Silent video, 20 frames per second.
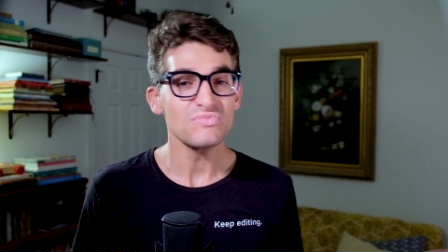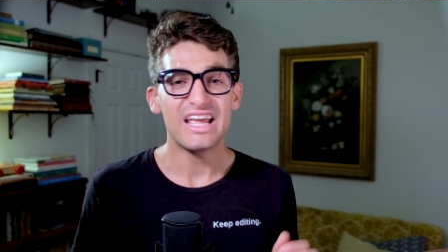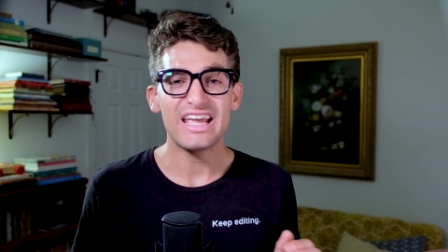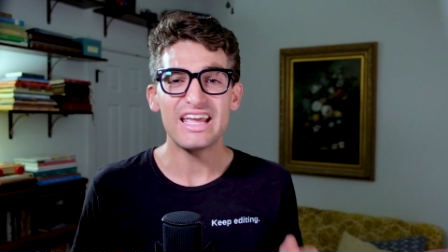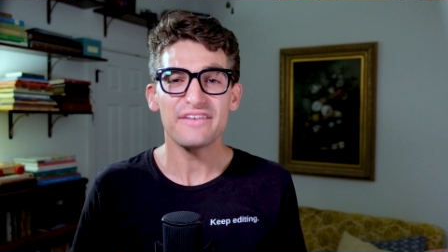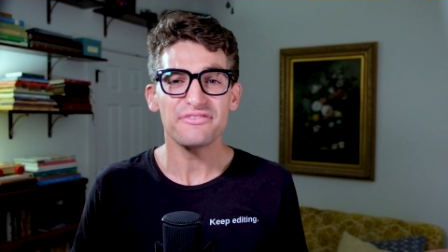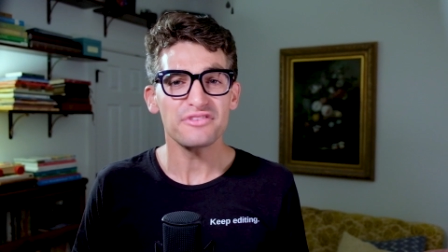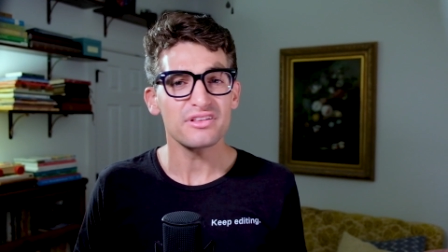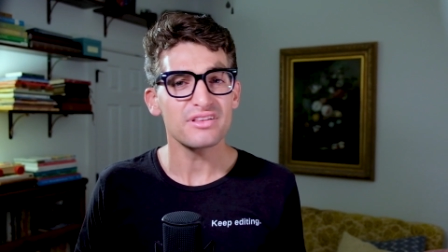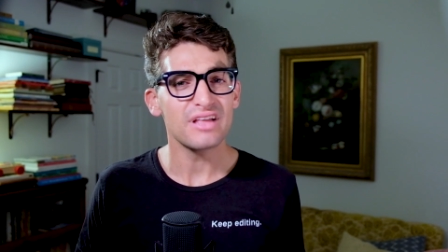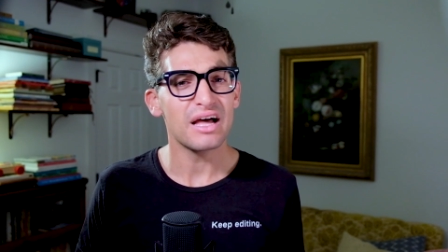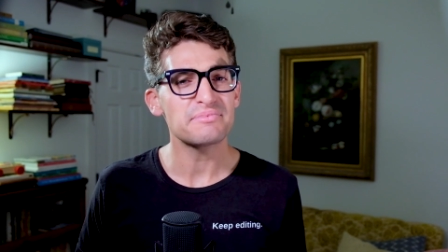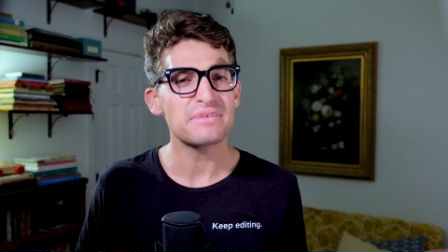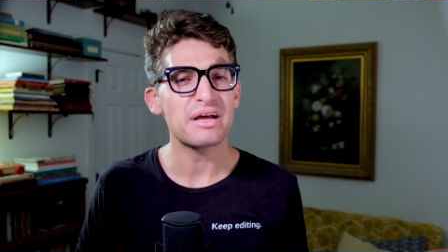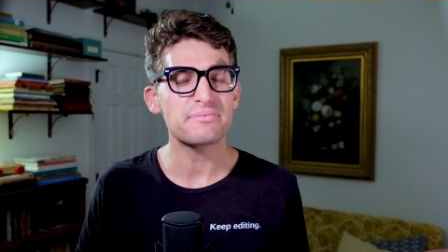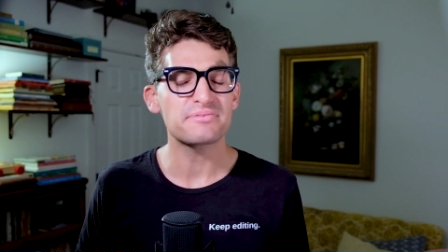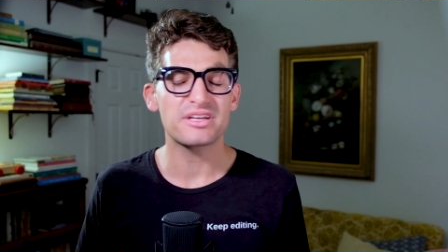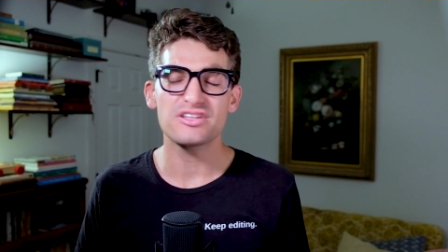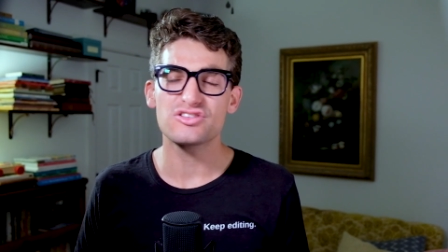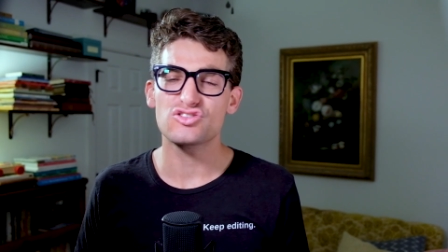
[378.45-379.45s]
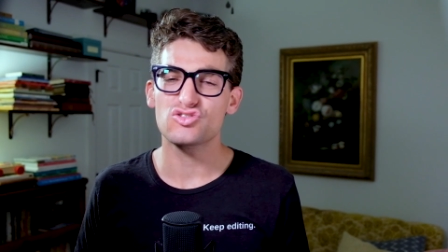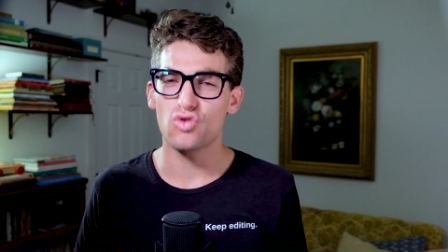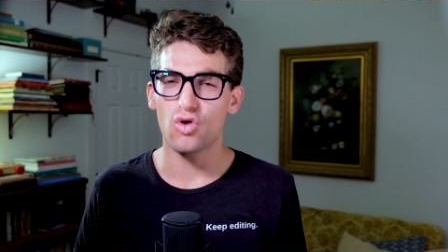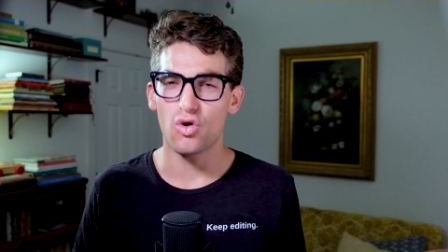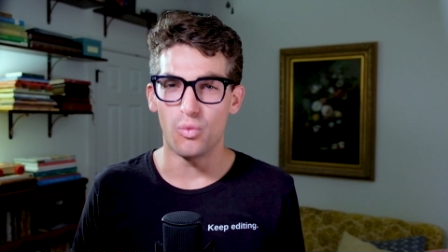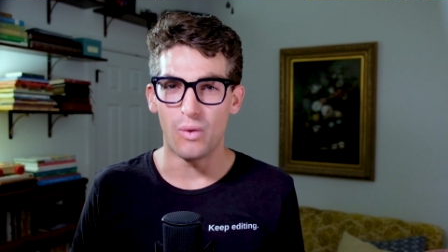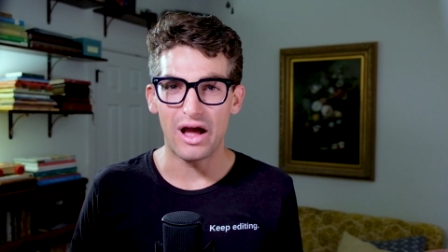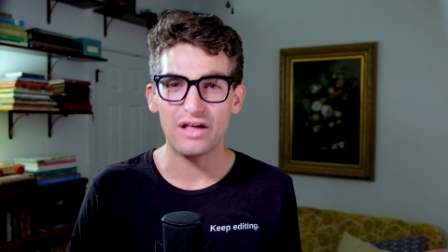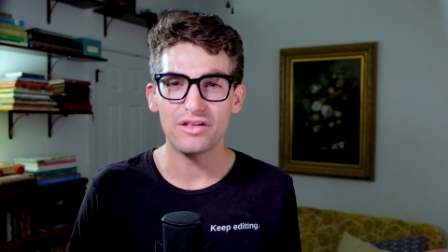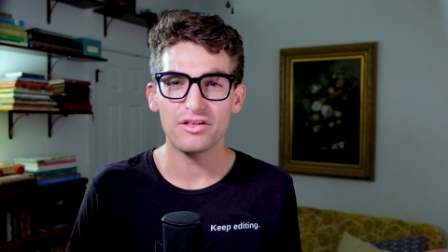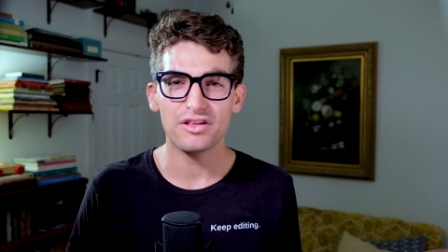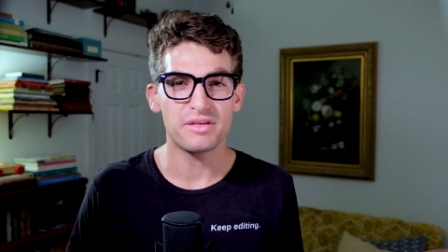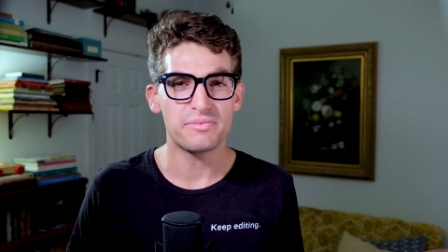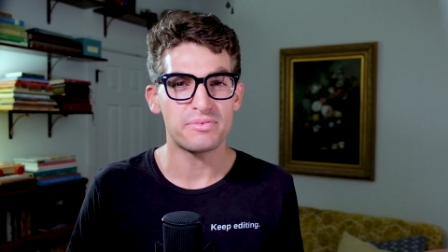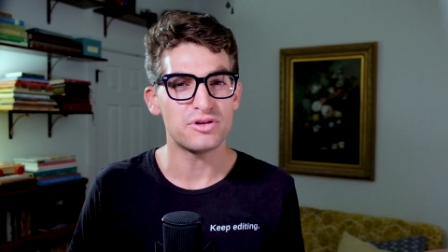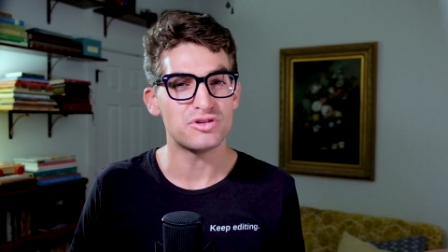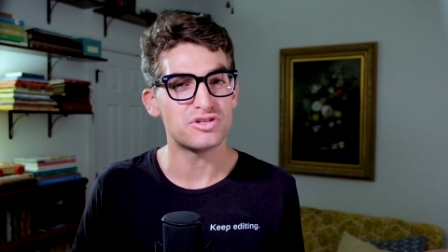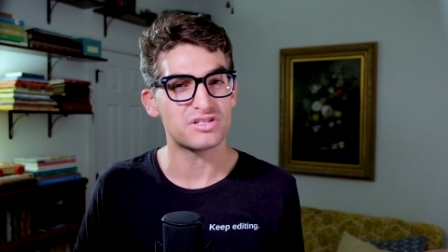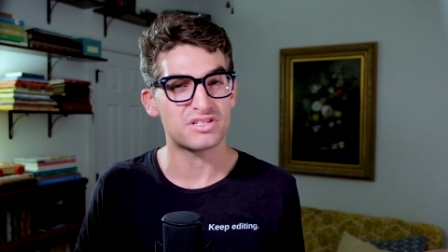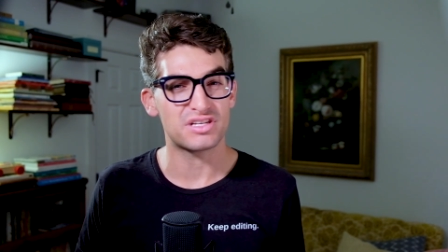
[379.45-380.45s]
If the laptops can score well on the
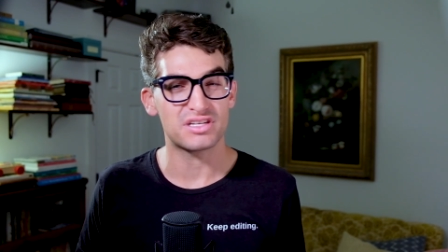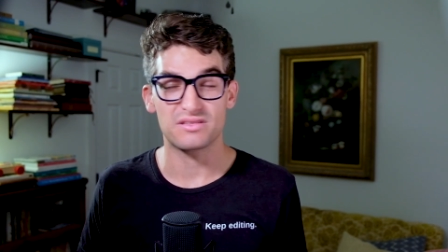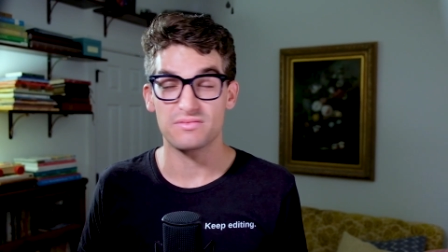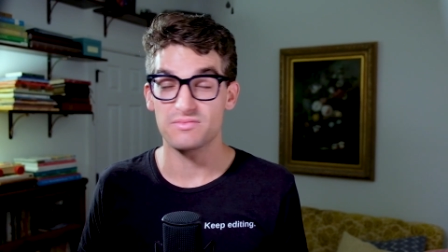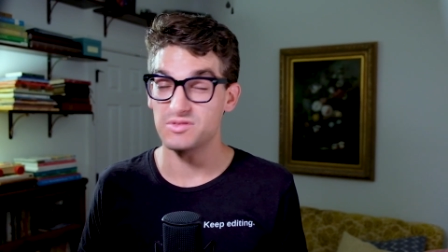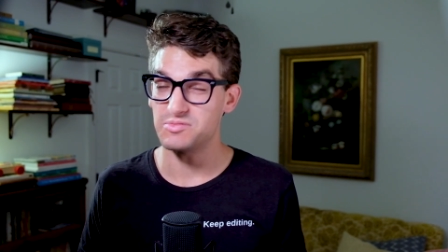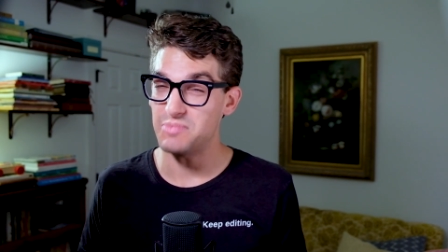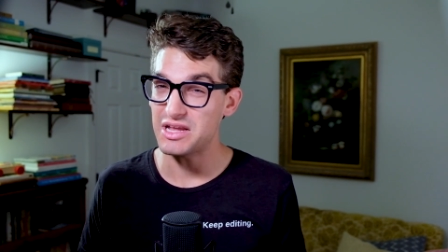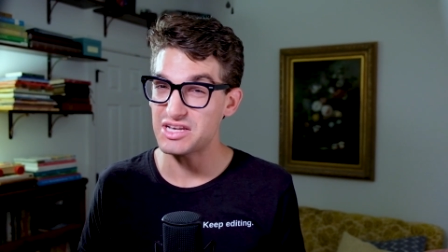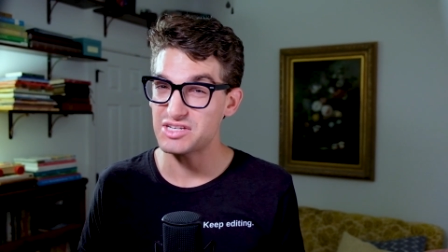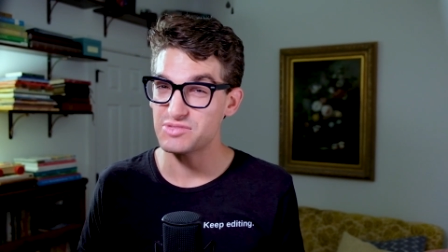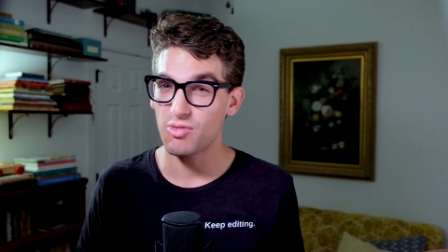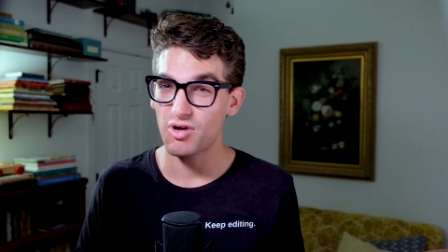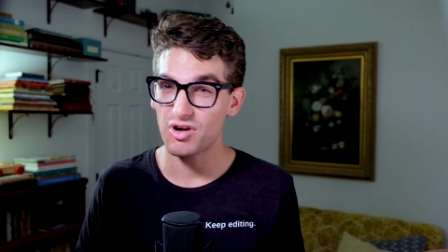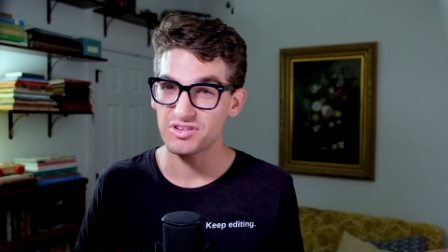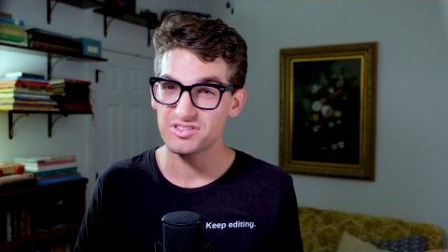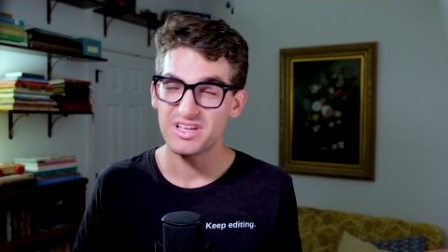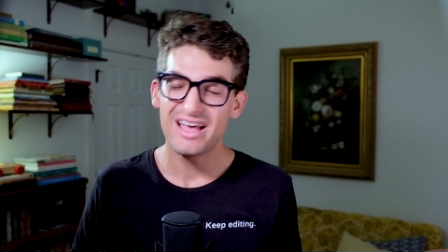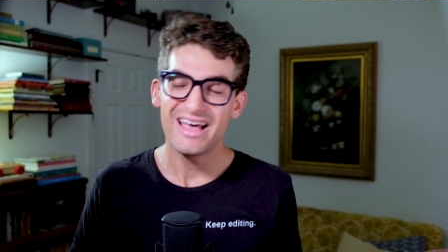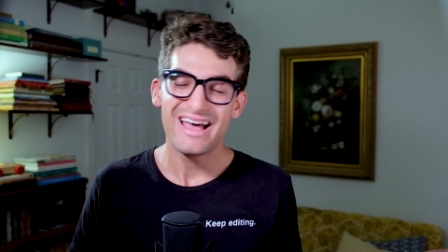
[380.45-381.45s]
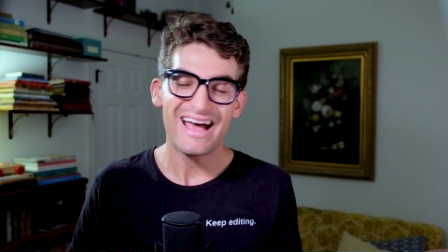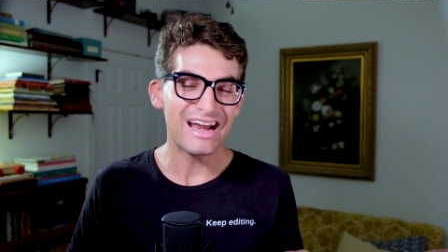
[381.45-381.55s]
Puget Systems benchmarks,